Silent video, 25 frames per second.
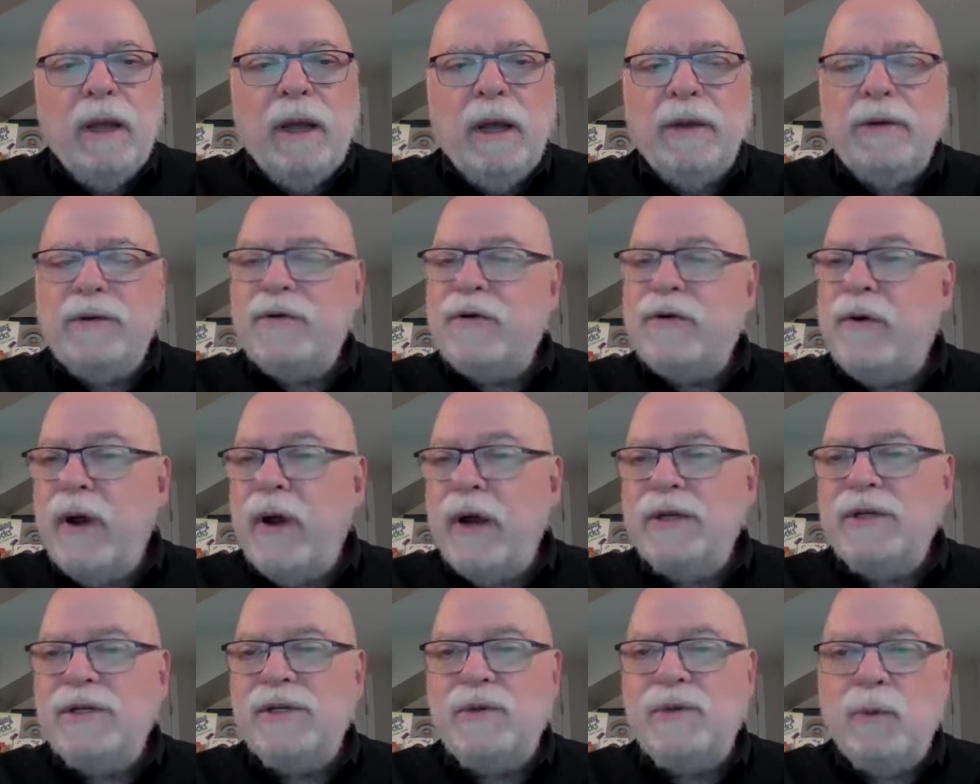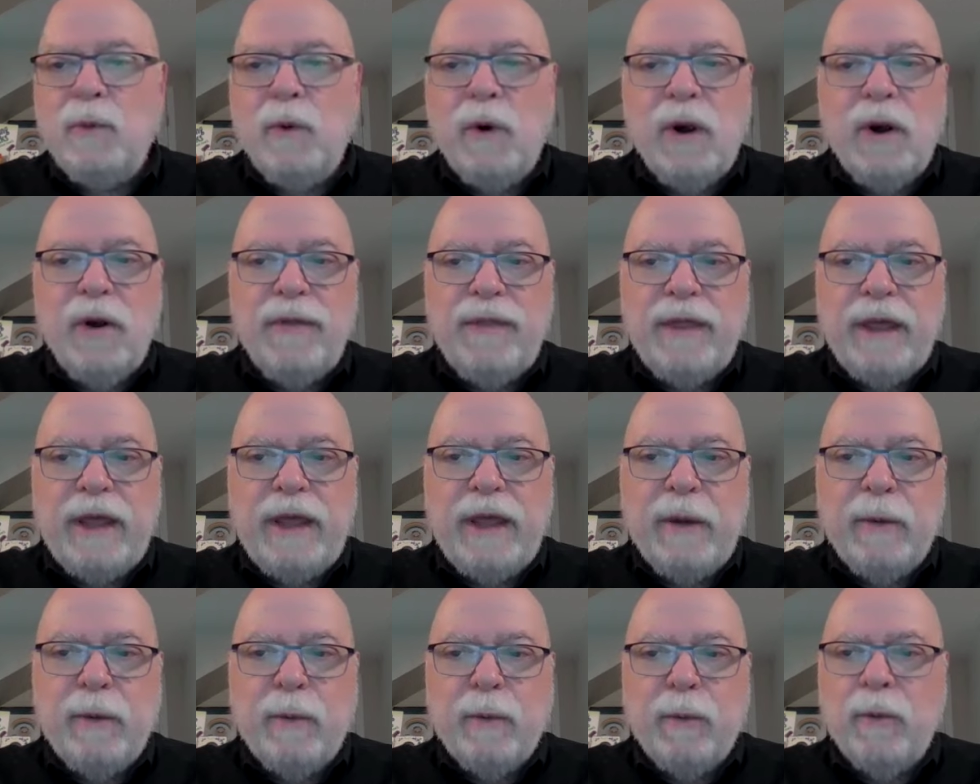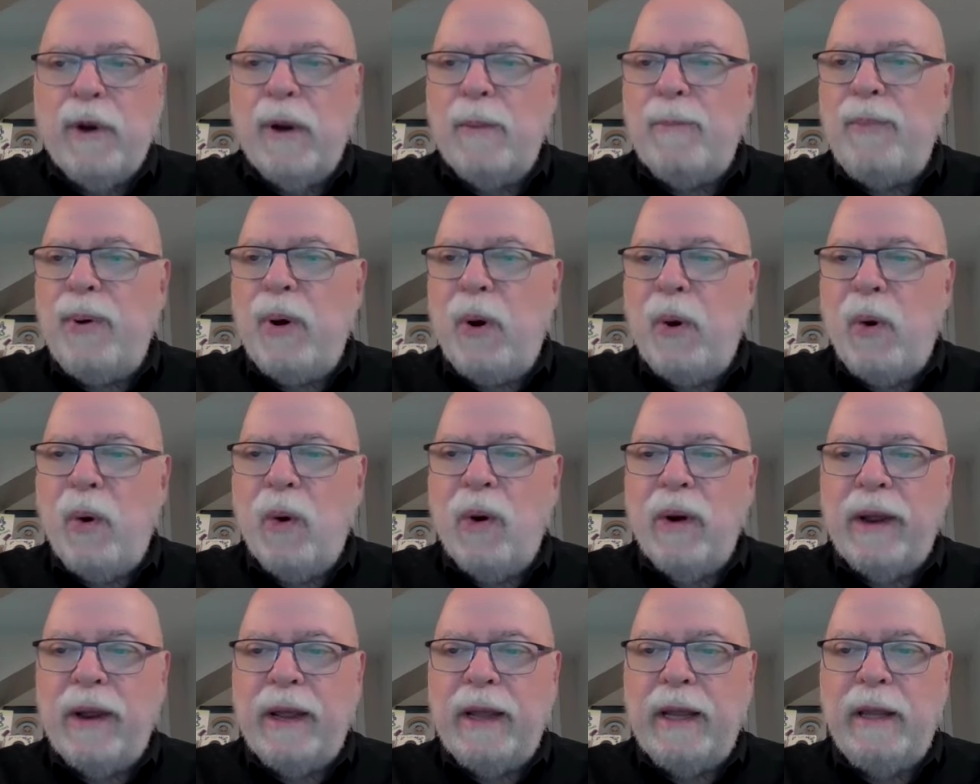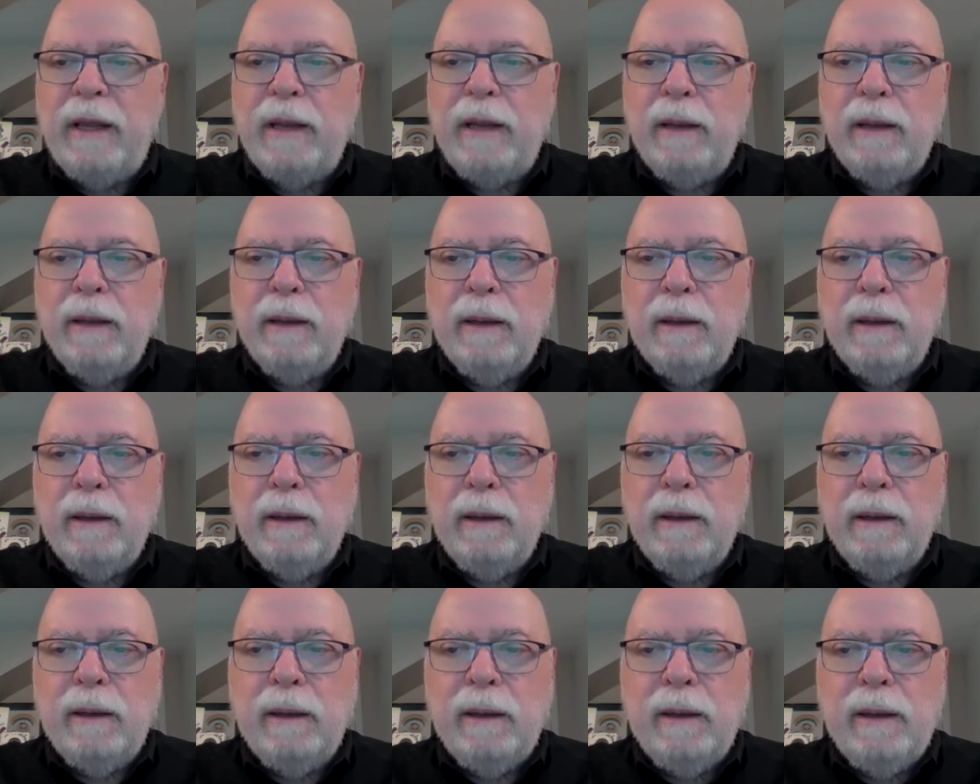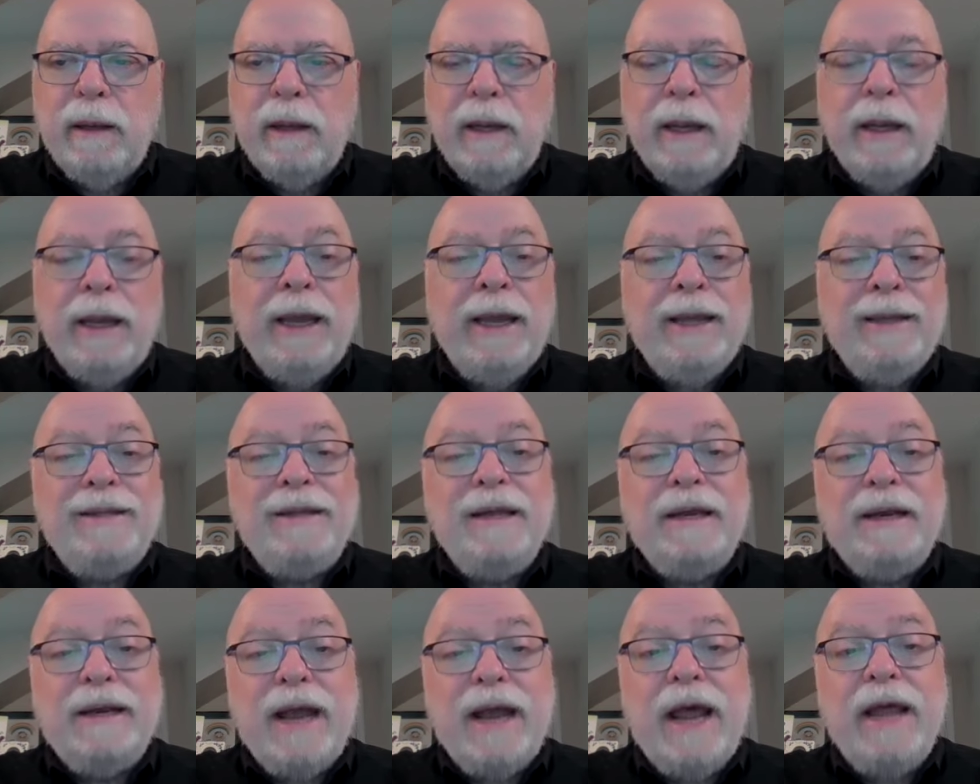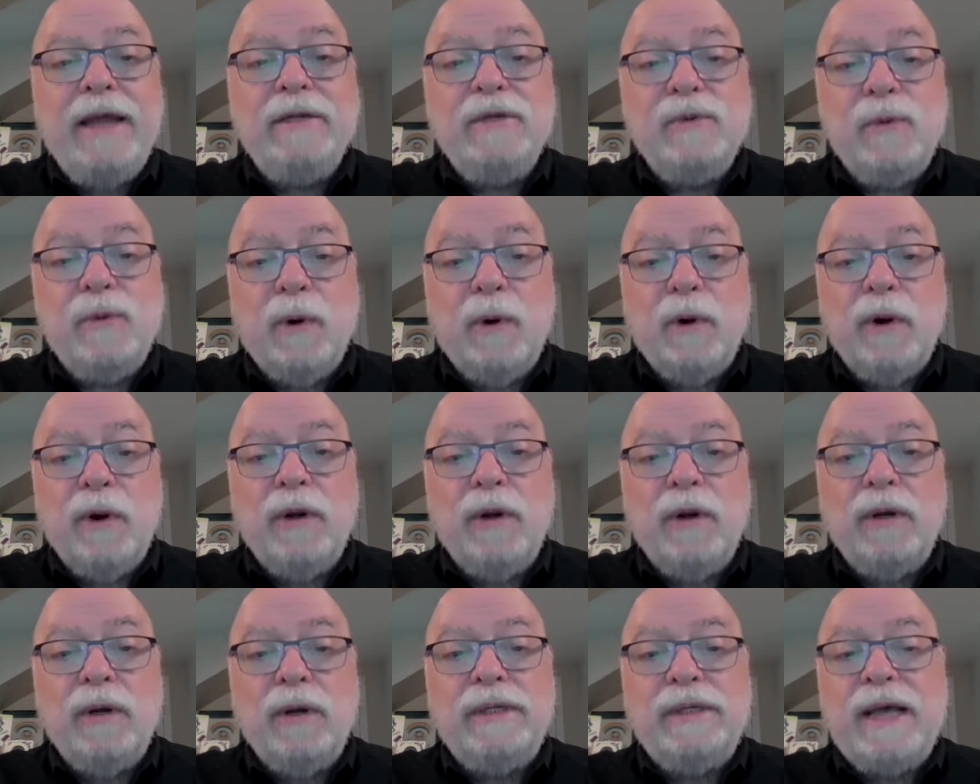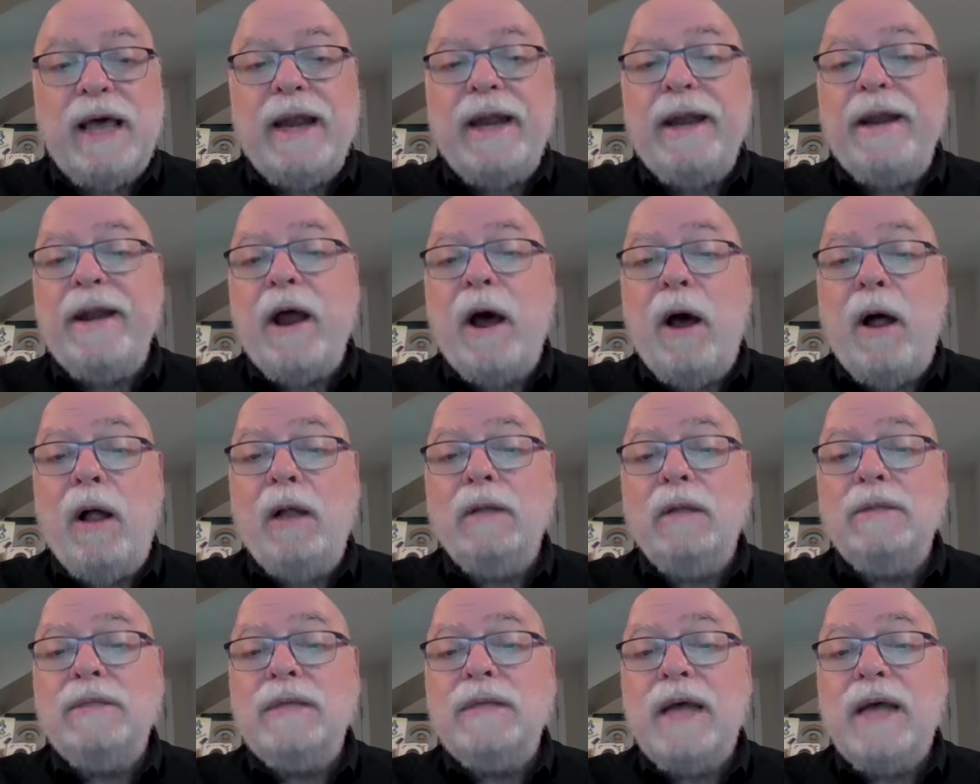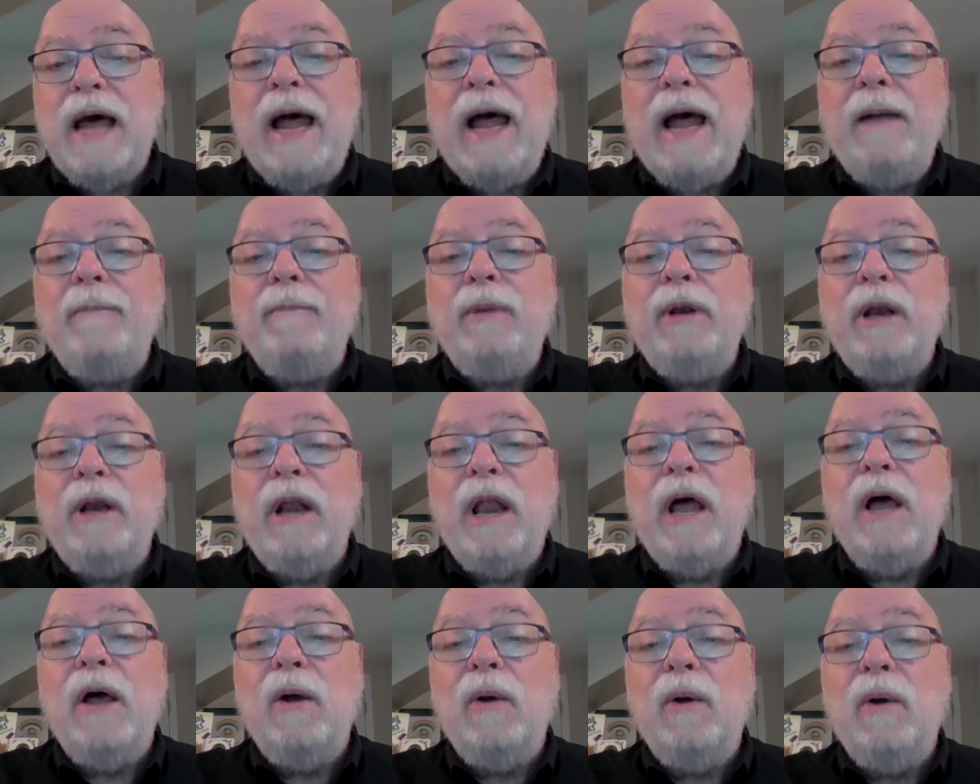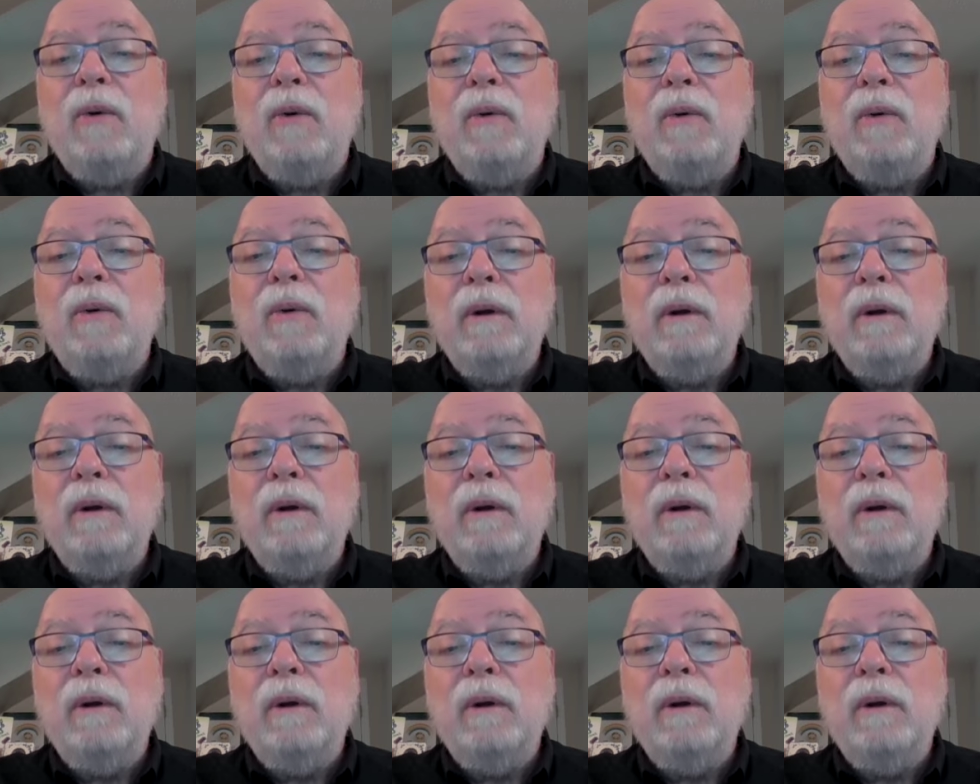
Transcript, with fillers: Uh, trustworthy reporting in today's world is at an all time low.